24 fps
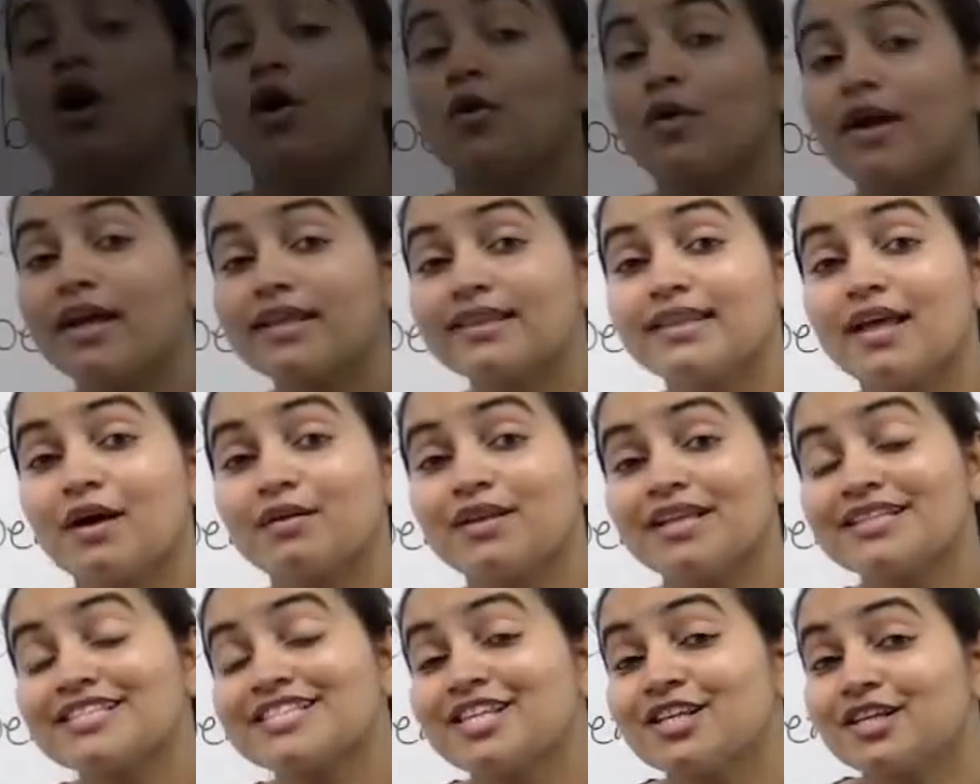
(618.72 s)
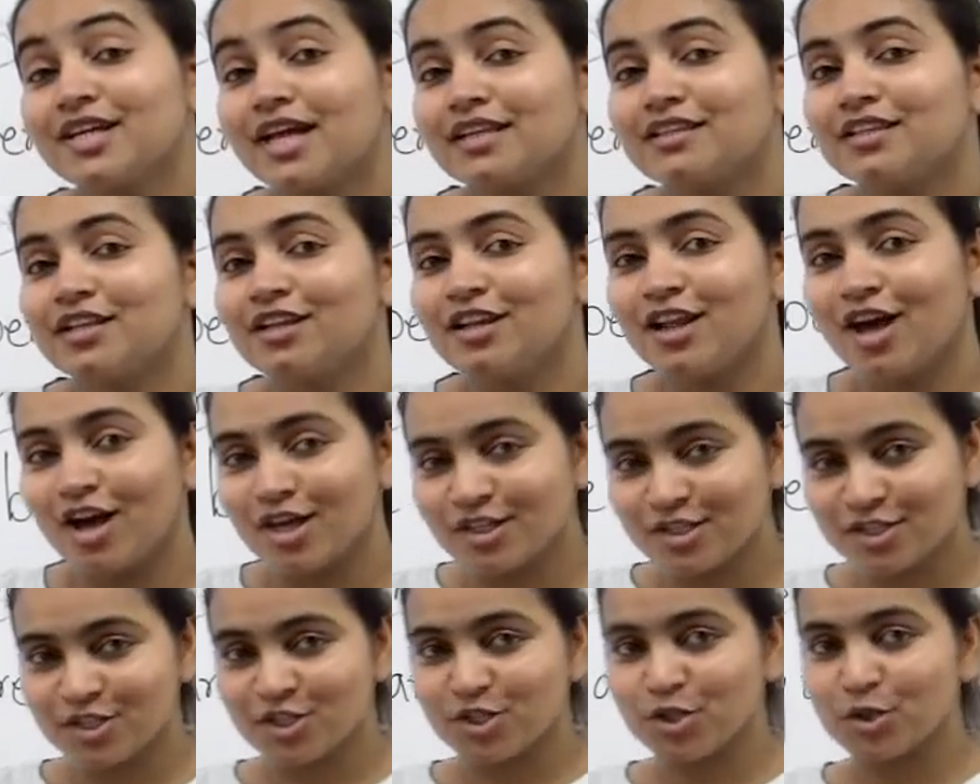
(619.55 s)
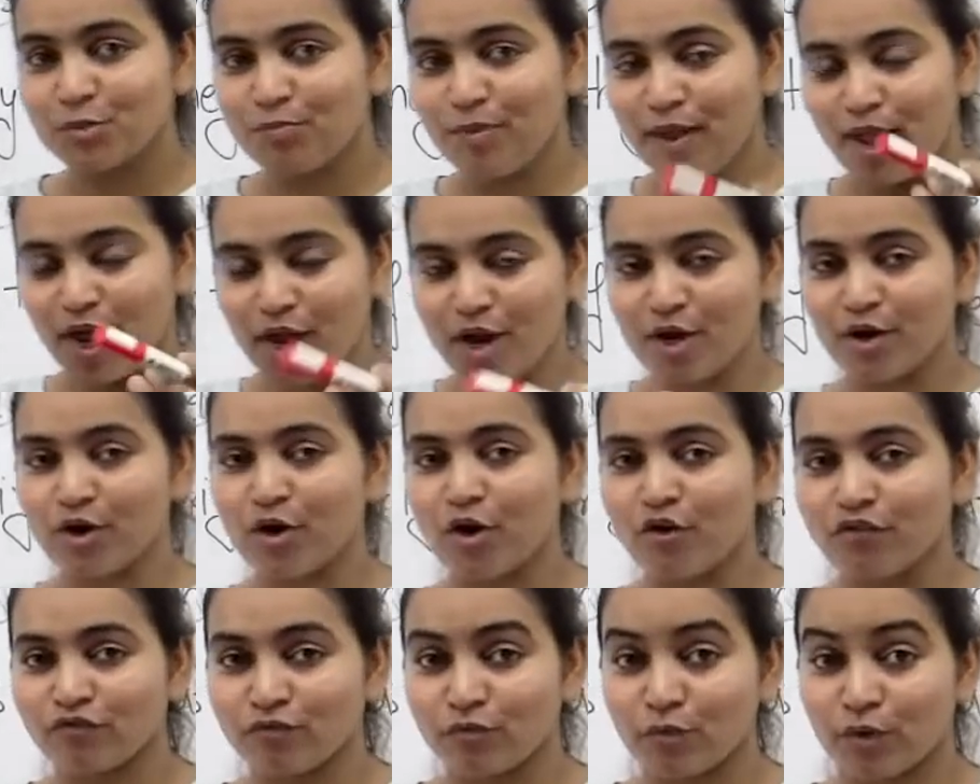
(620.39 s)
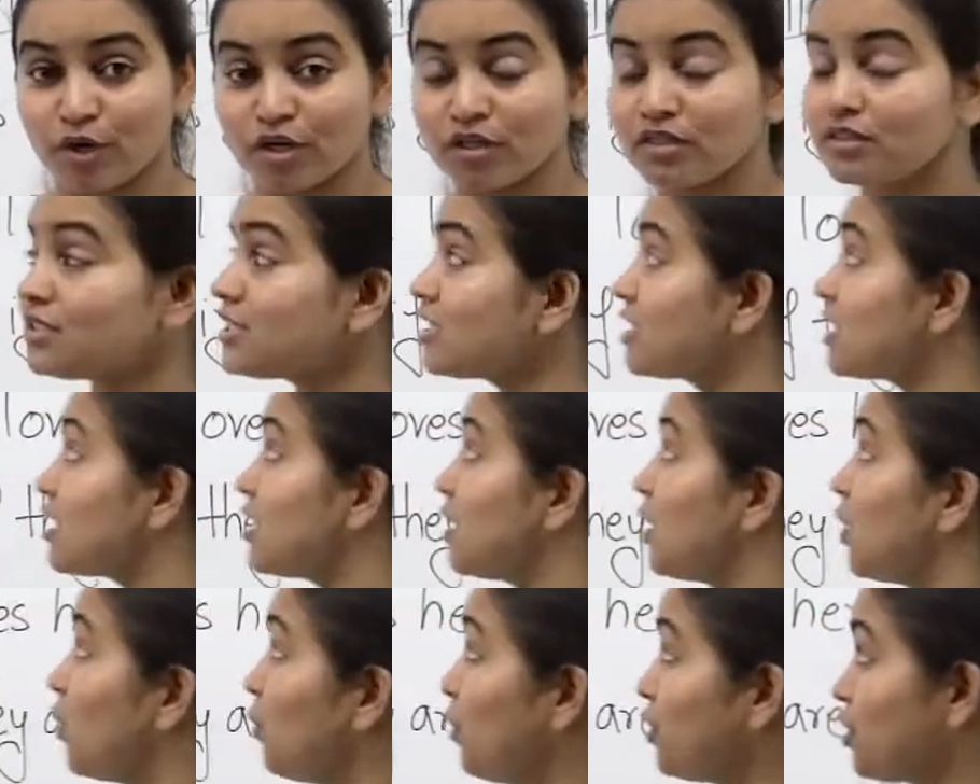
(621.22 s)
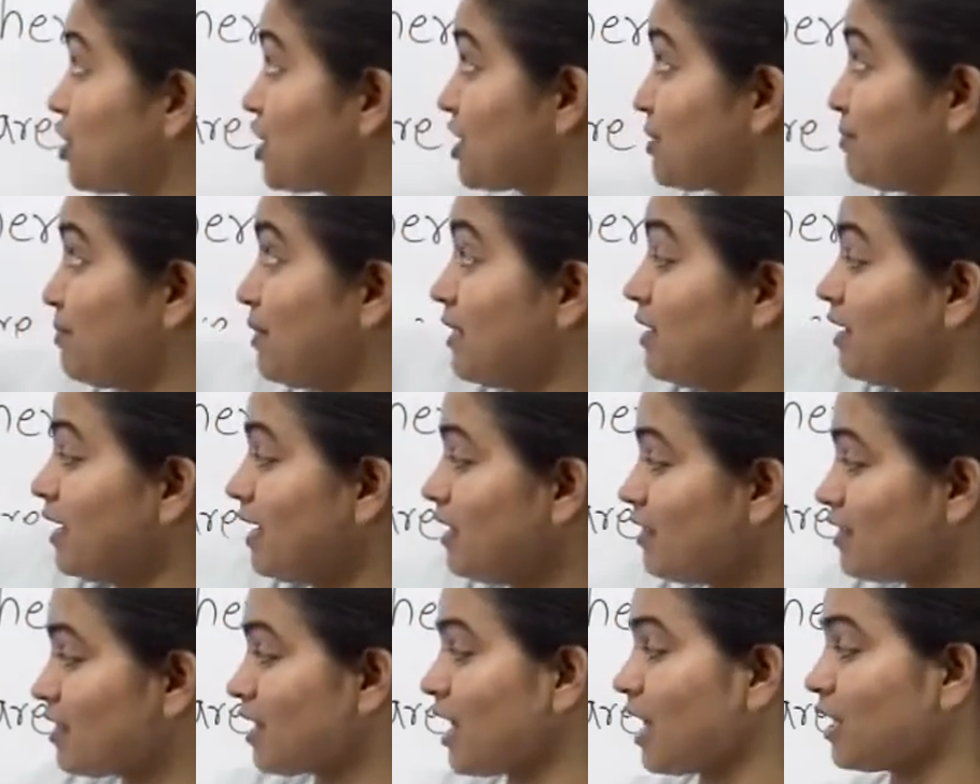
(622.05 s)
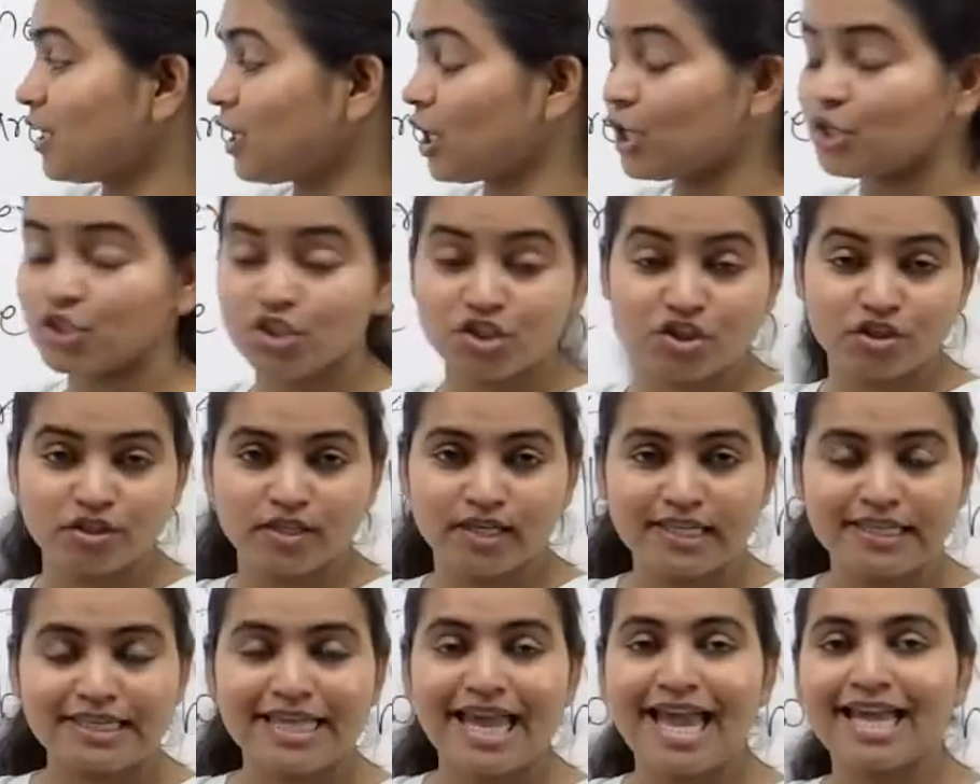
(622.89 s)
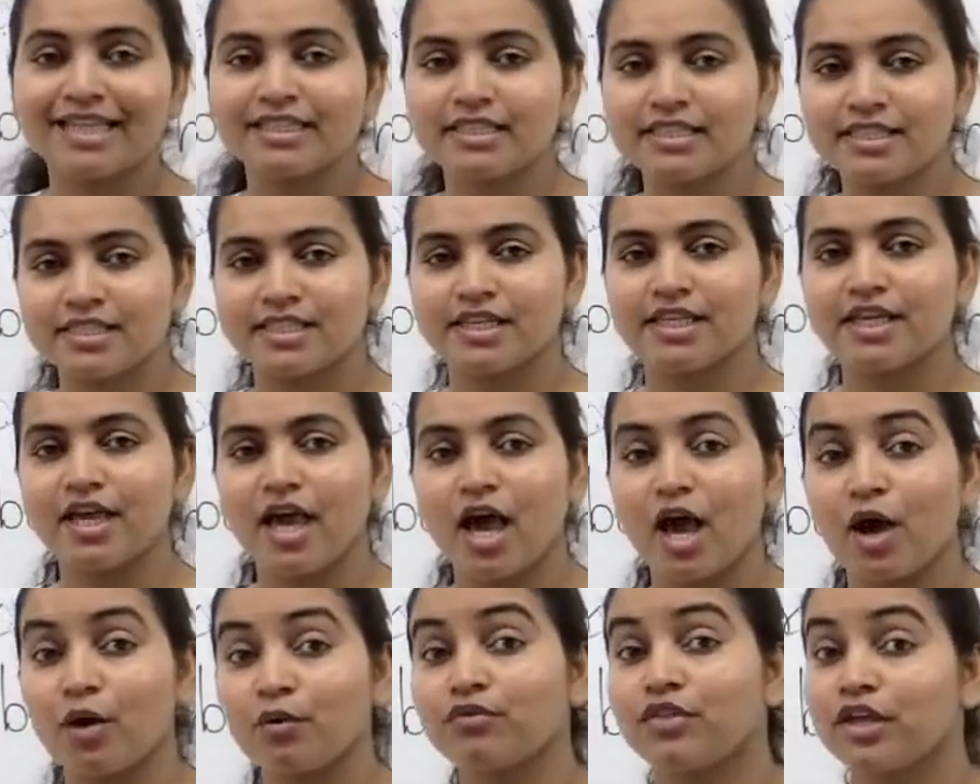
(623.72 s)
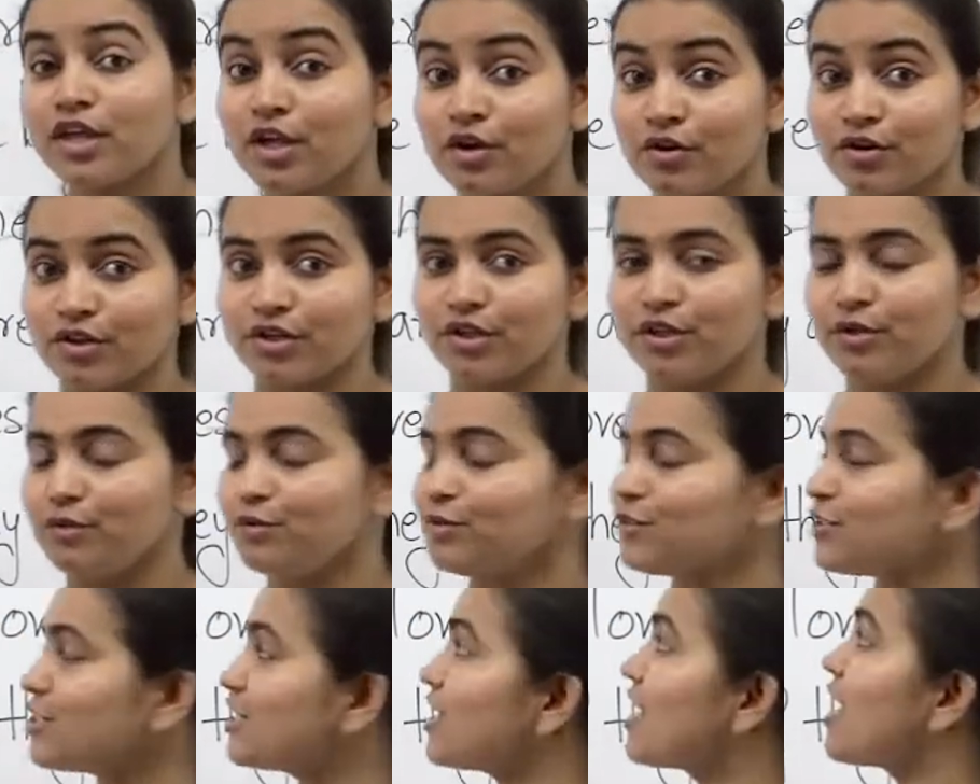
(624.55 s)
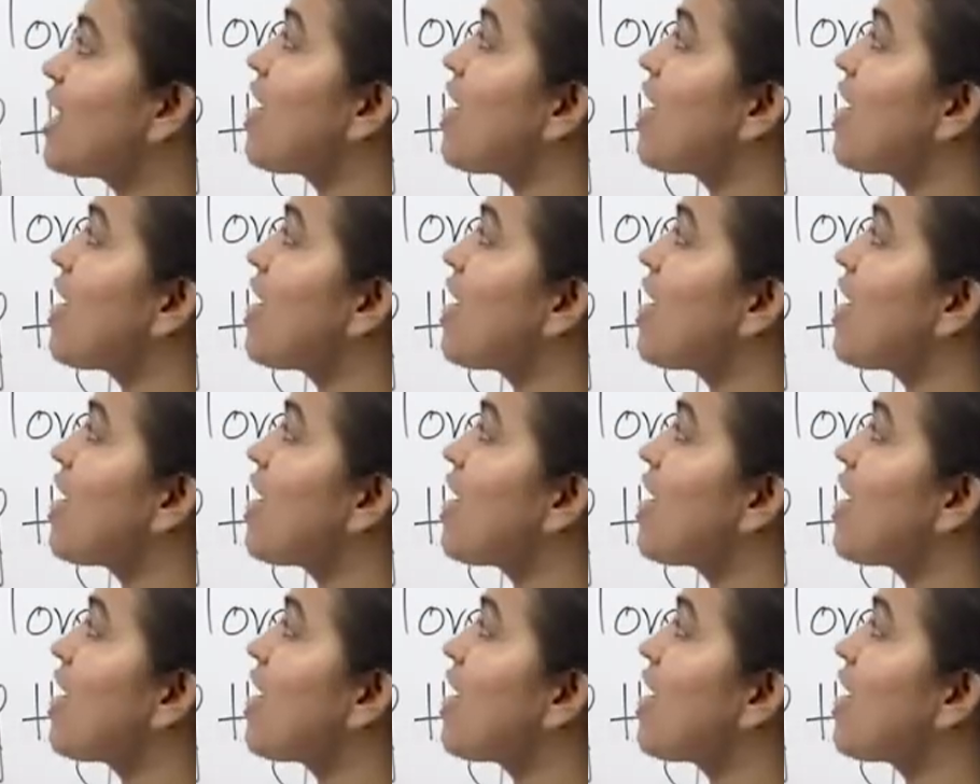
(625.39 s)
Alright, now let's look at the last 2 pair of words, which is beneath and underneath, and see how they are used.